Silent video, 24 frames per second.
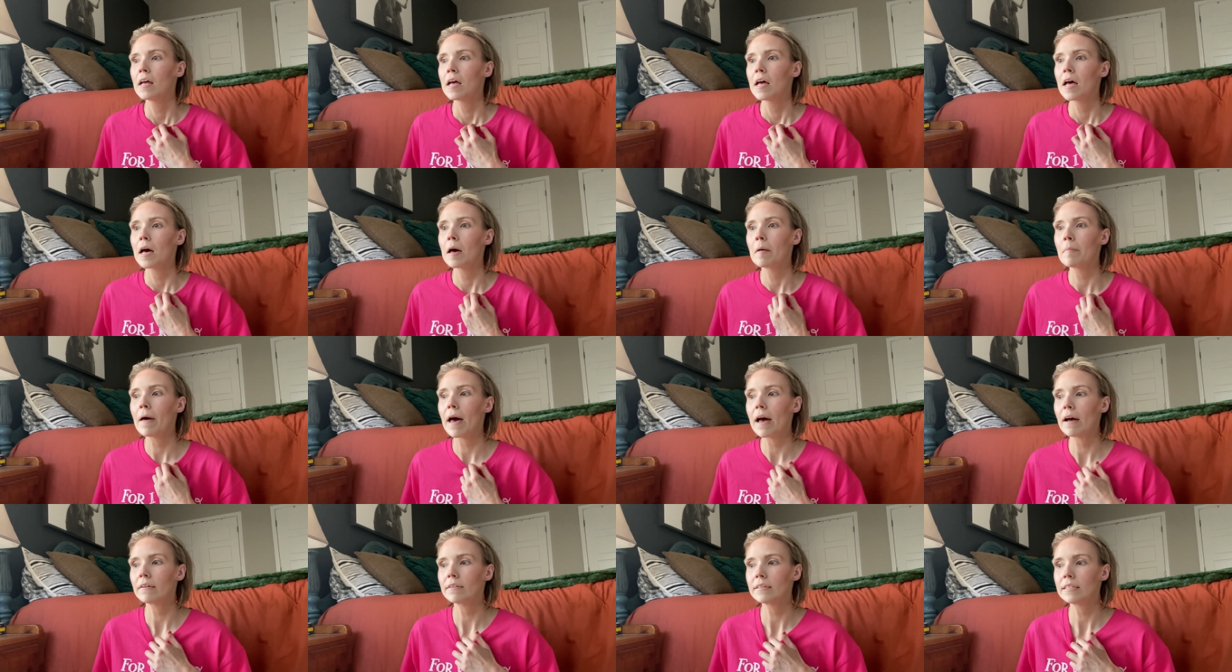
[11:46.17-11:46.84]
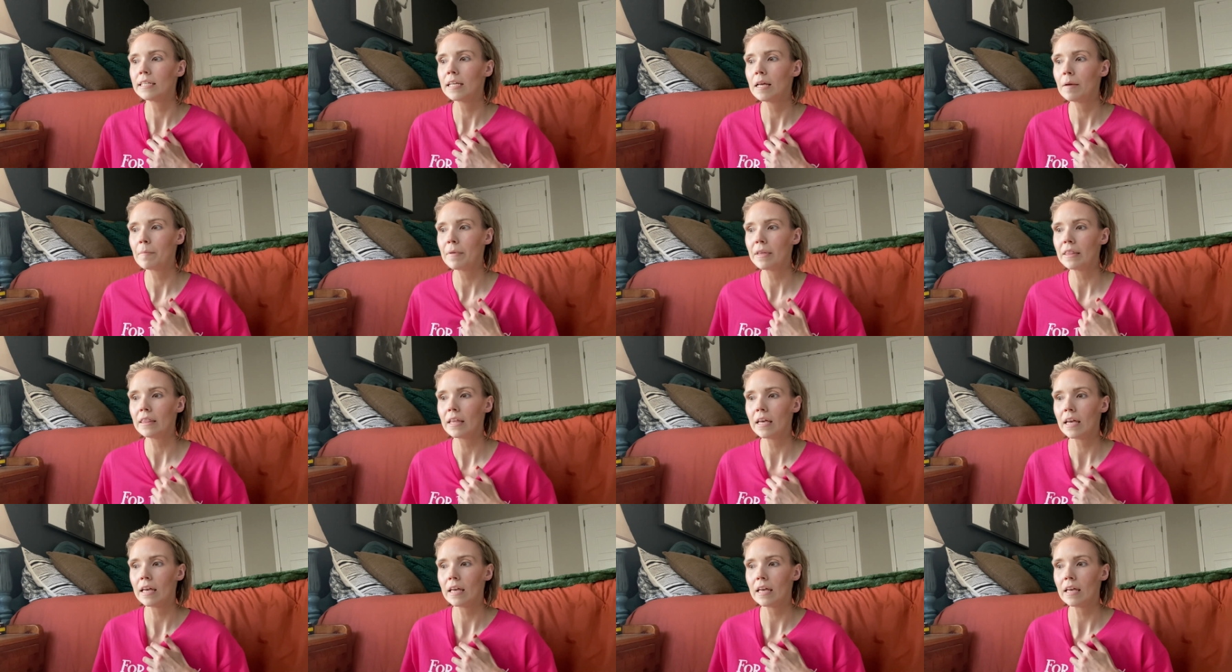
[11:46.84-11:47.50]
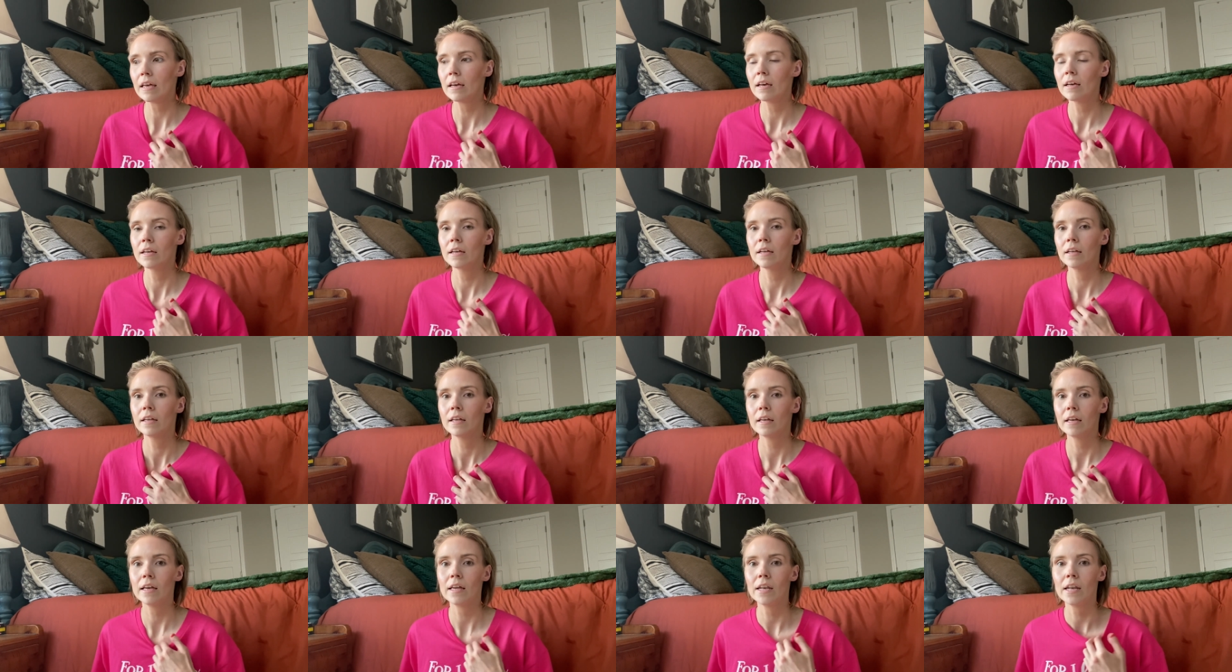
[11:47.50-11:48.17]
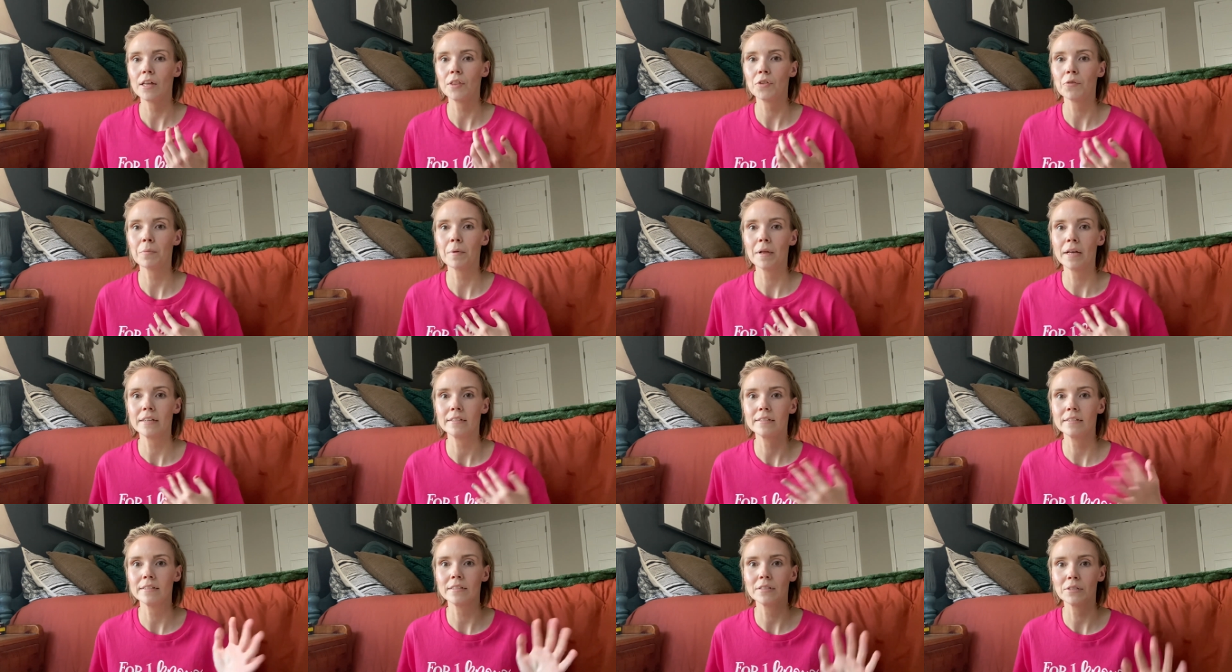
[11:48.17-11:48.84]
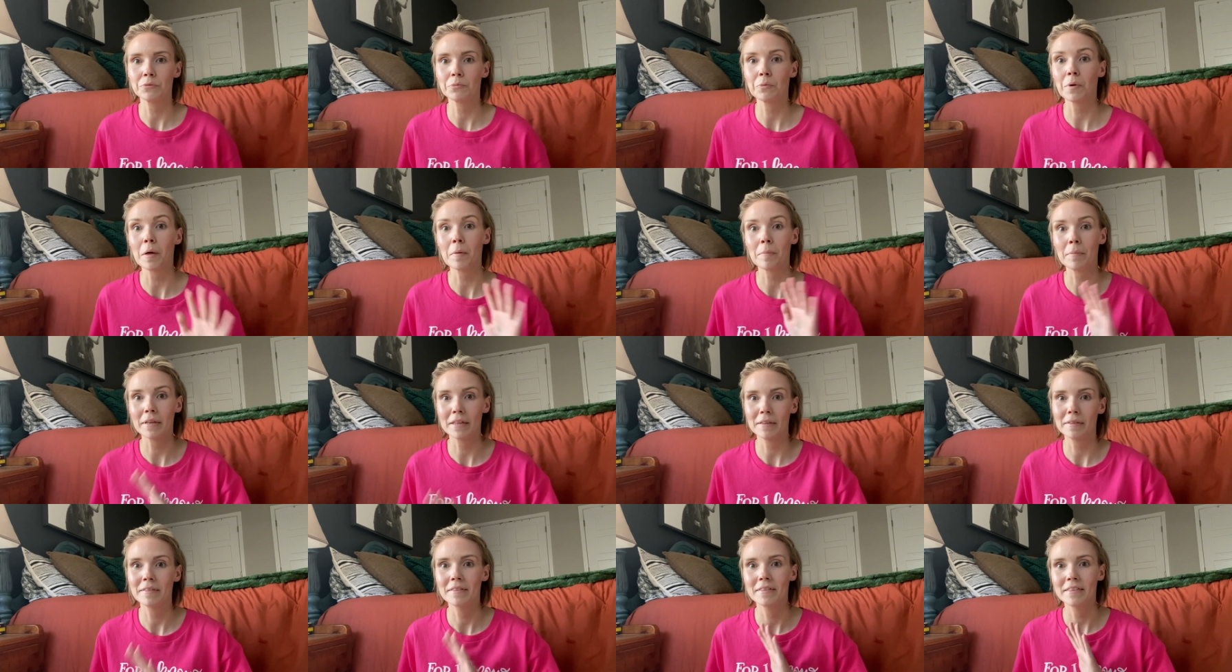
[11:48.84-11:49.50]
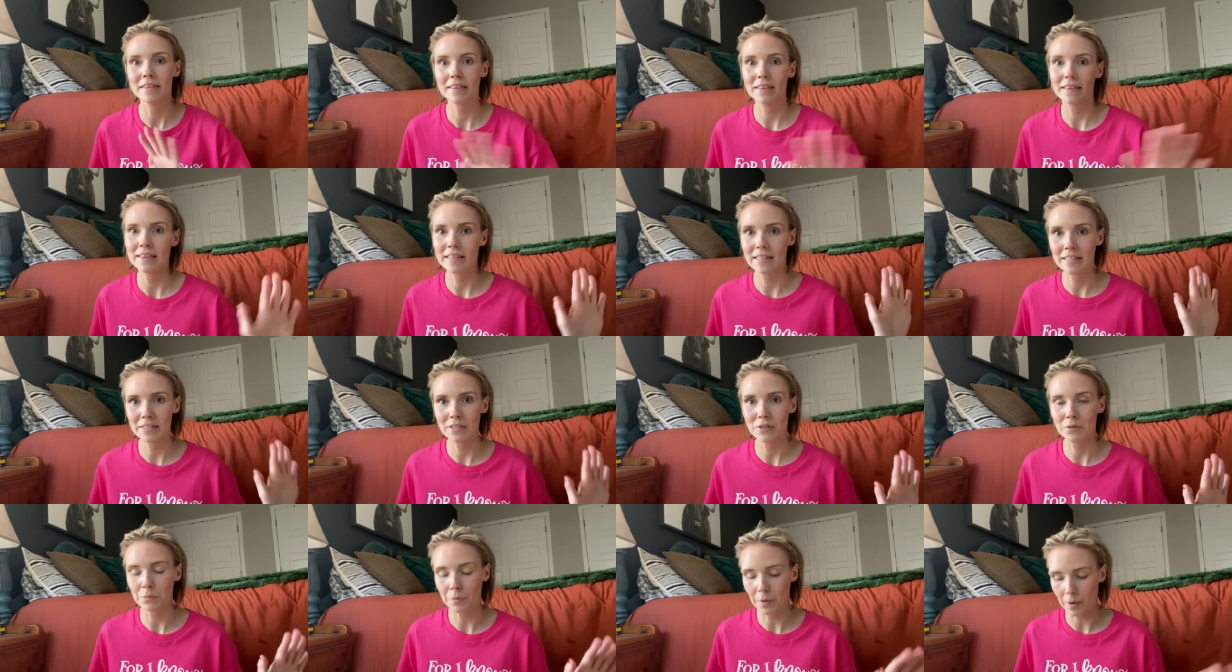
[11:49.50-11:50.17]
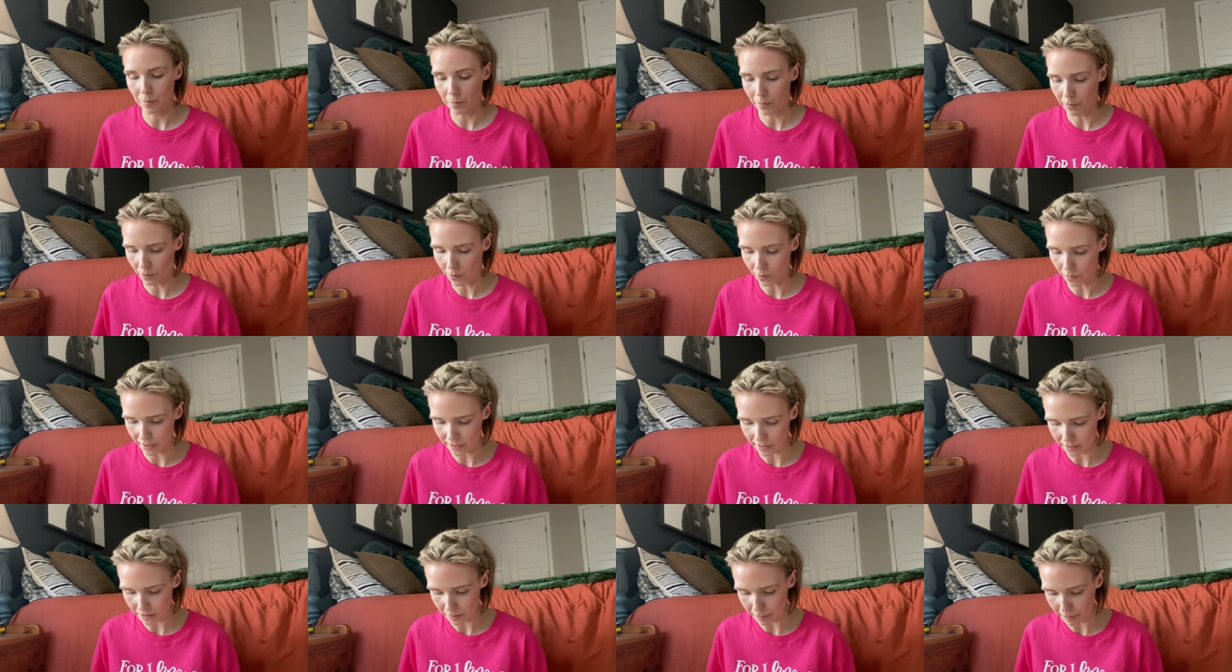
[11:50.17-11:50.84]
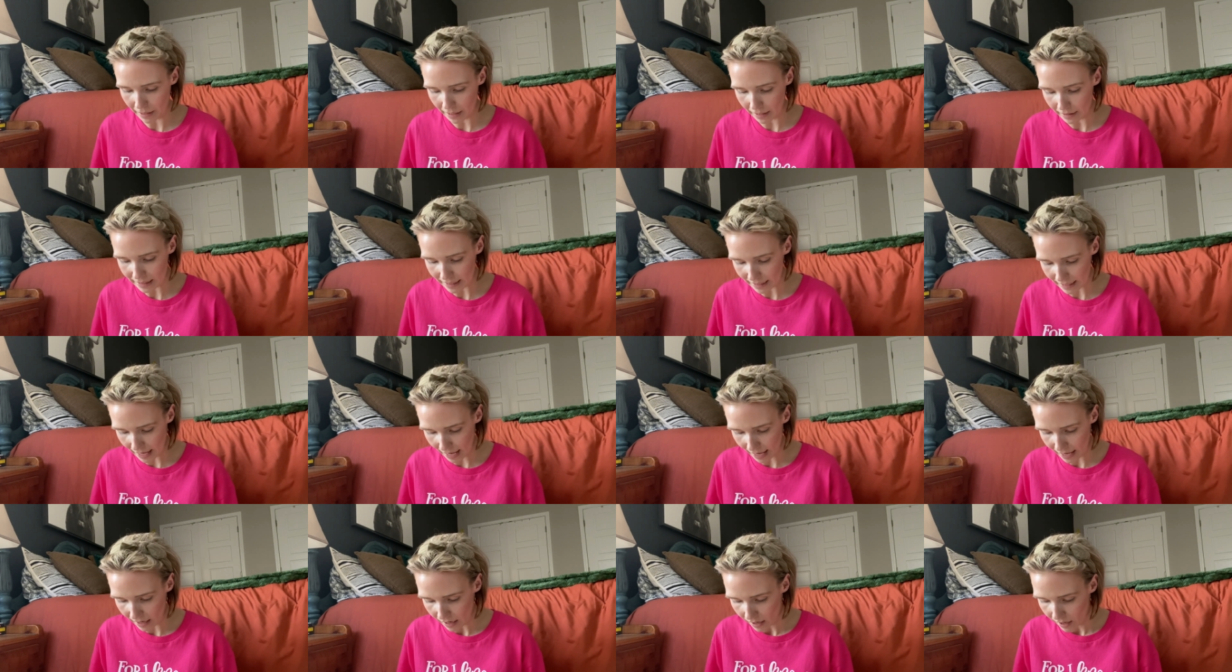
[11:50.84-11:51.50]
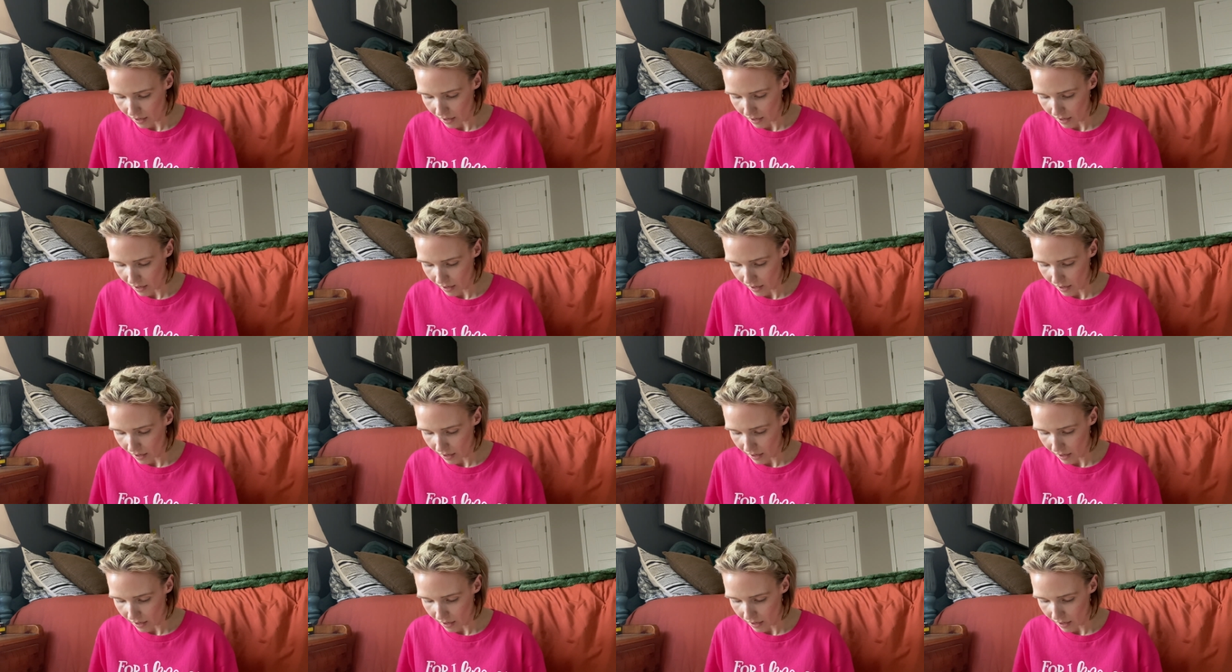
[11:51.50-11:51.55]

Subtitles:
about Timothy in other places as well, but this is where we're going to be today.